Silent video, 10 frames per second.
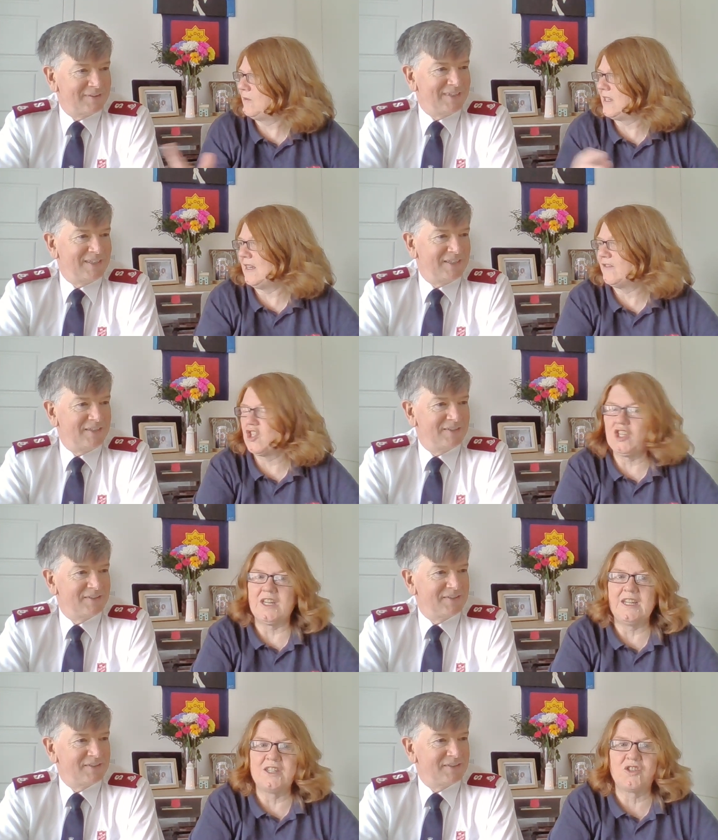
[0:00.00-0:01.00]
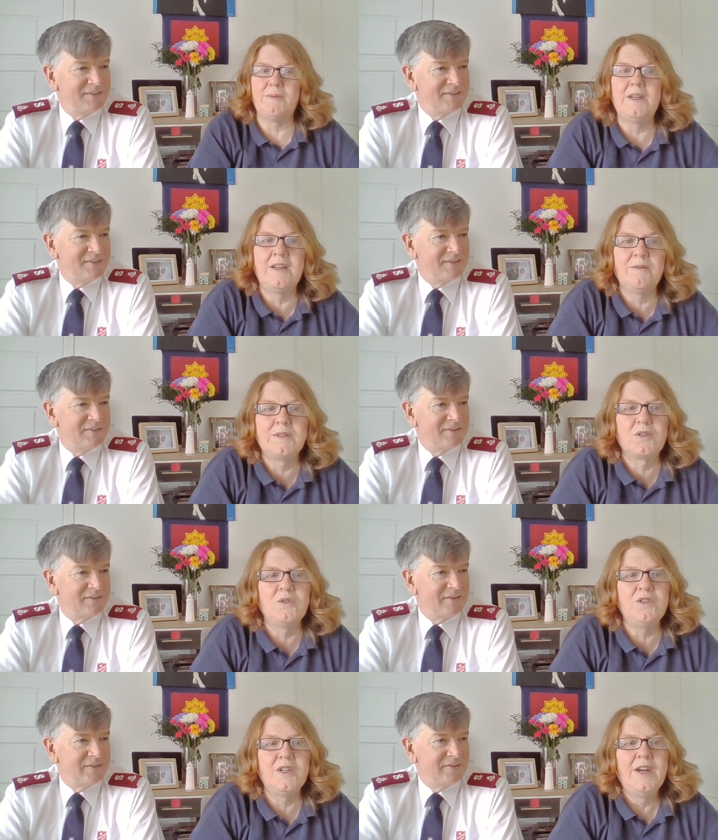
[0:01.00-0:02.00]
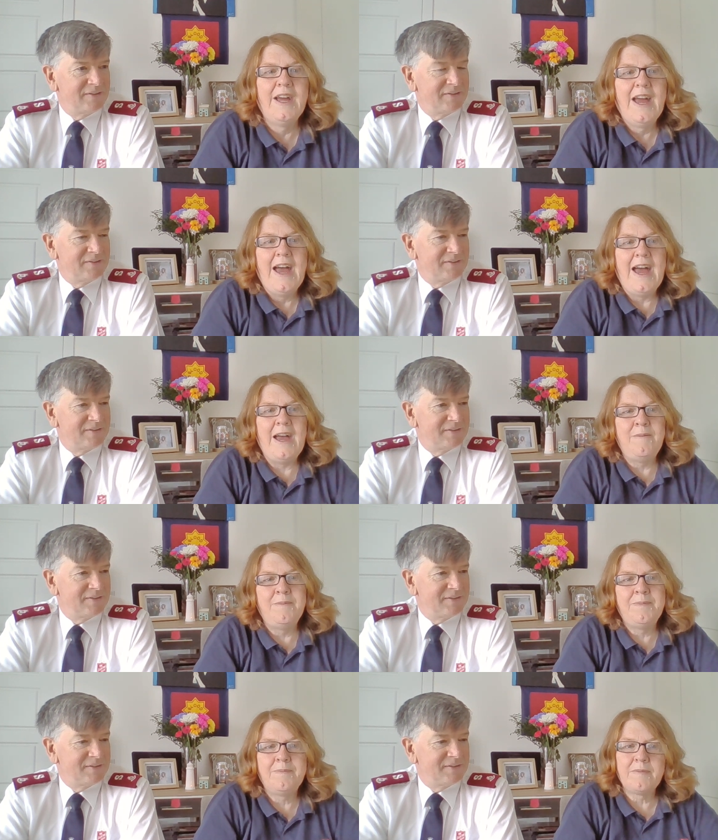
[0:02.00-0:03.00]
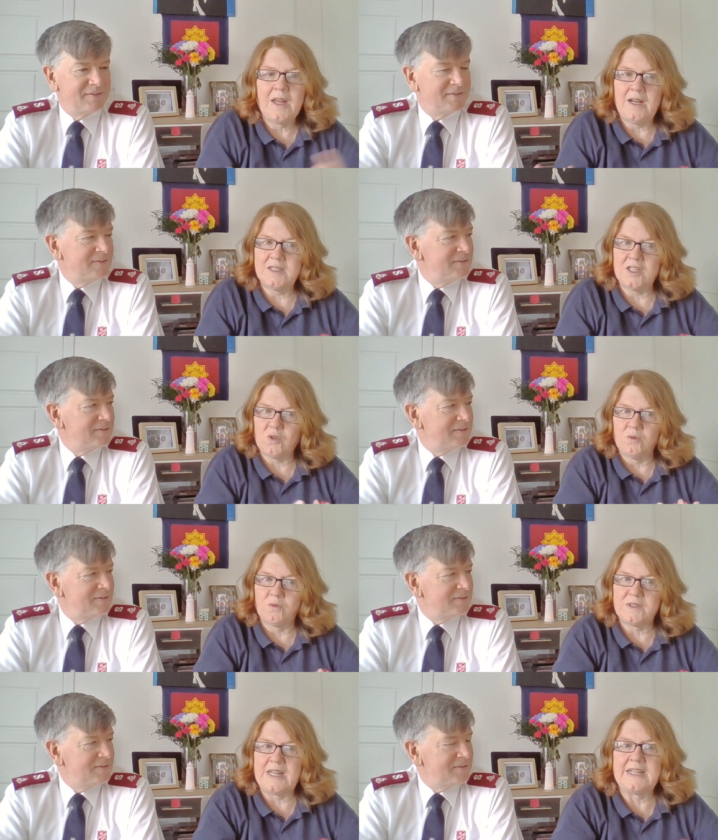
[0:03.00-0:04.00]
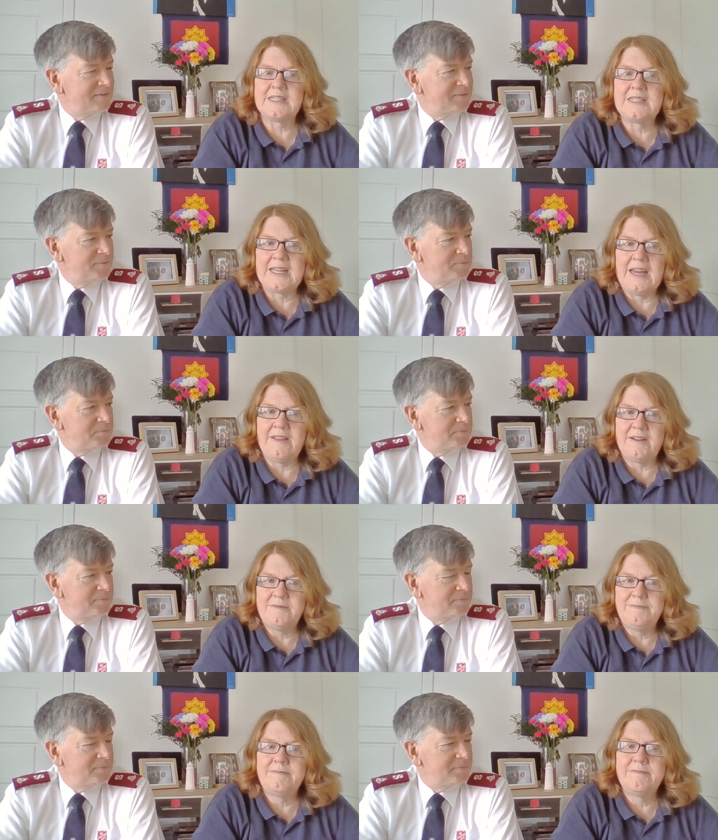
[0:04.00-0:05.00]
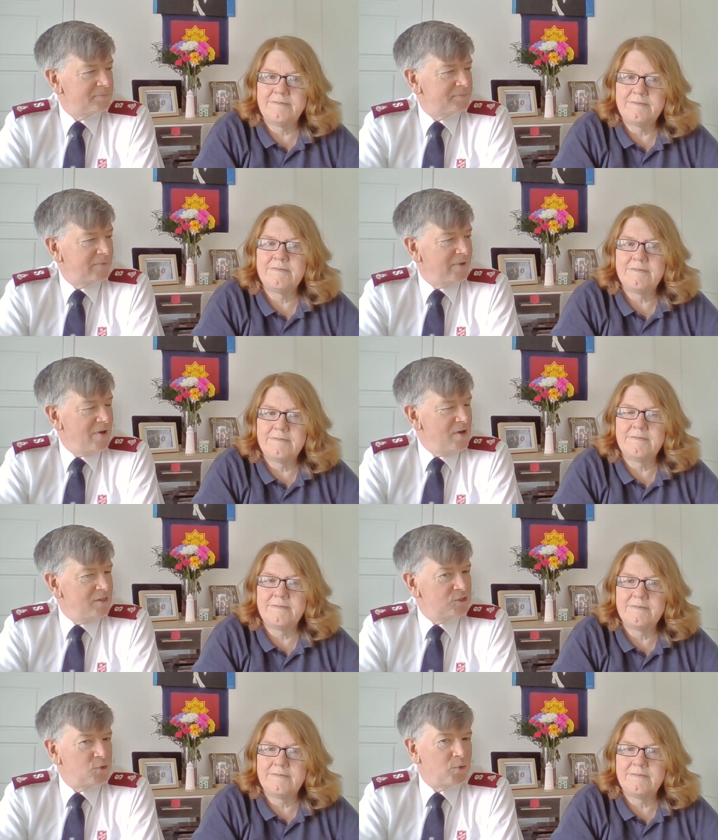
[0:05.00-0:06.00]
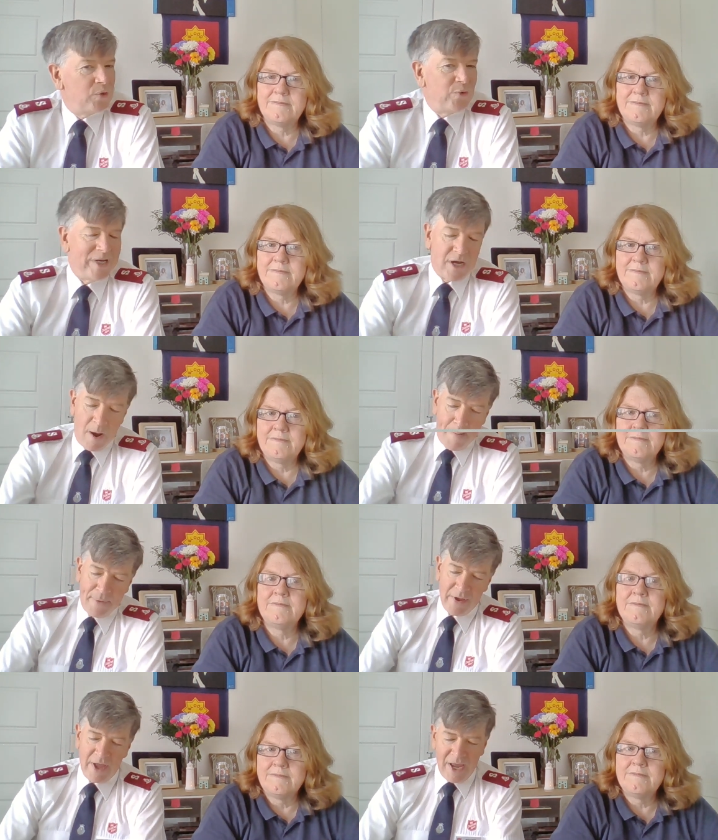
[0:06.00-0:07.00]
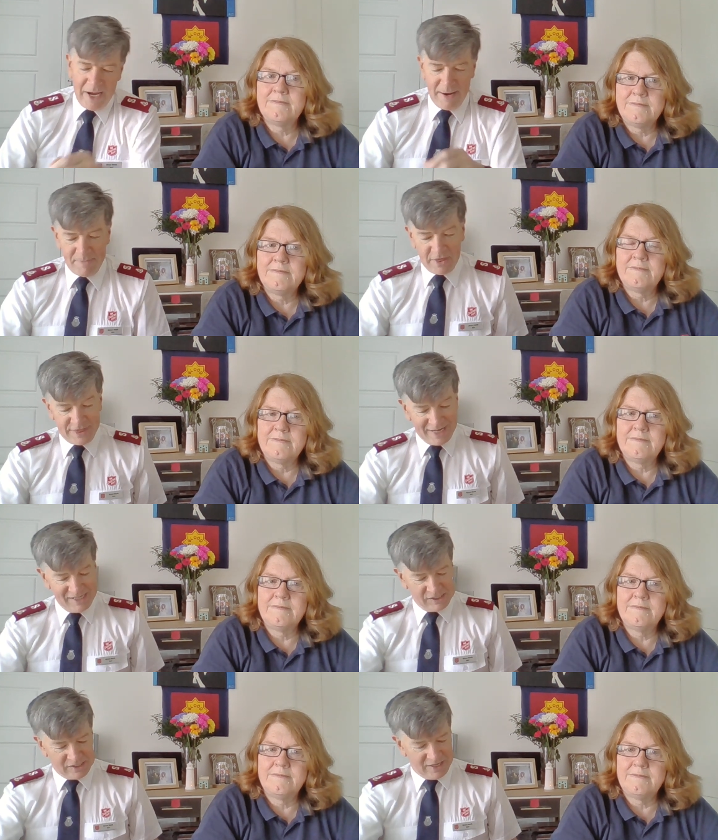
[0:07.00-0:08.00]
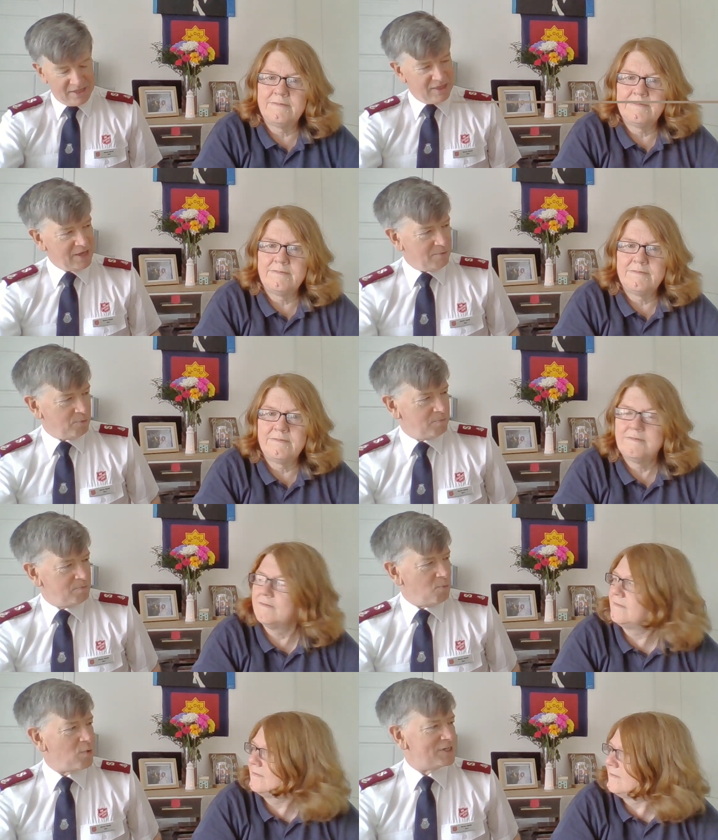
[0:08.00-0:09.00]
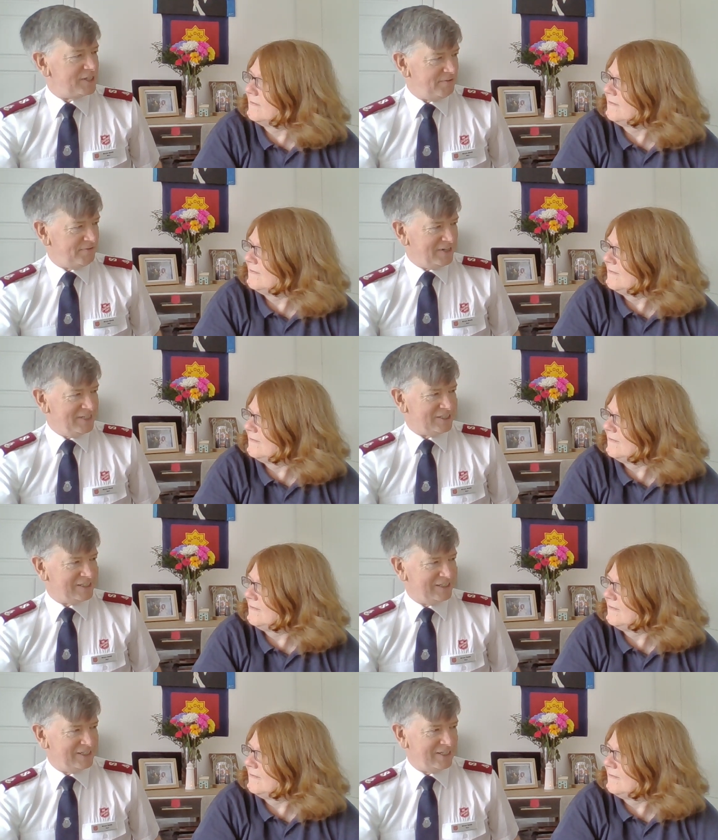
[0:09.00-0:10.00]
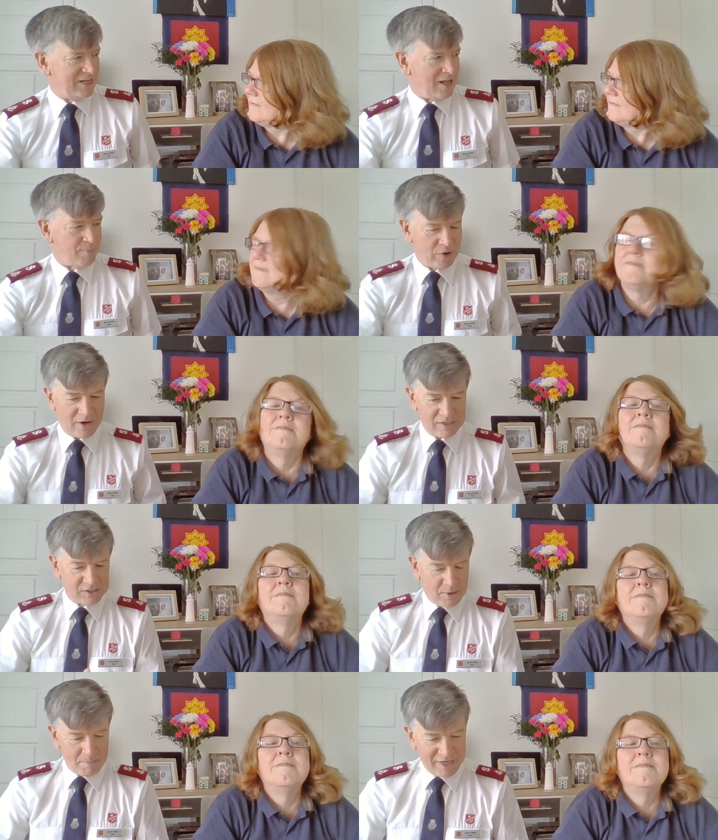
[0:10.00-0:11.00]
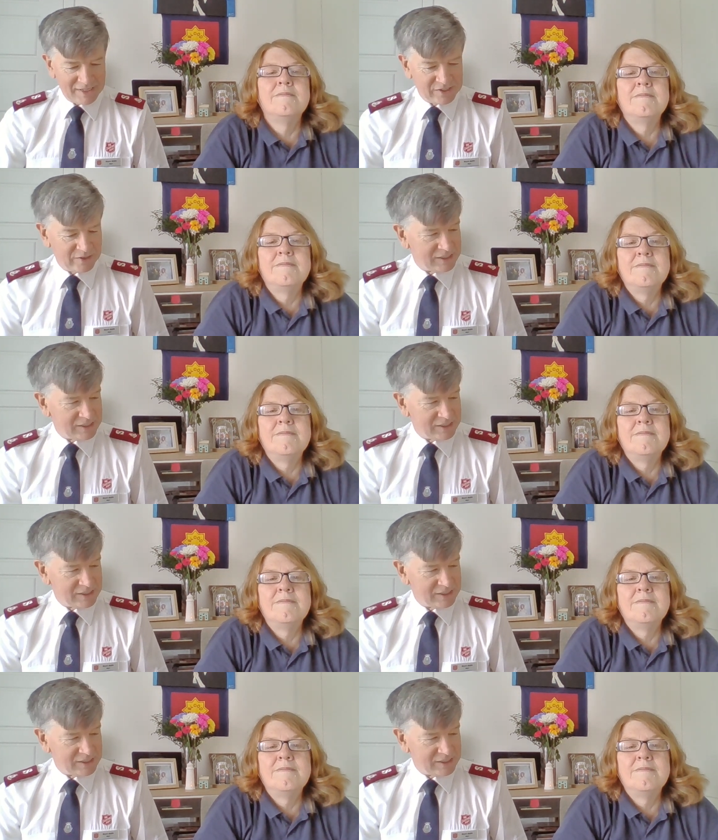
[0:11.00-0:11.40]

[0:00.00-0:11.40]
Speaker 1: we didn't uh-huh. have to uh-huh. share an instrument. That was good. Um, and did all those things together. So,
Speaker 2: growing up, um, the things that were different about us compared to our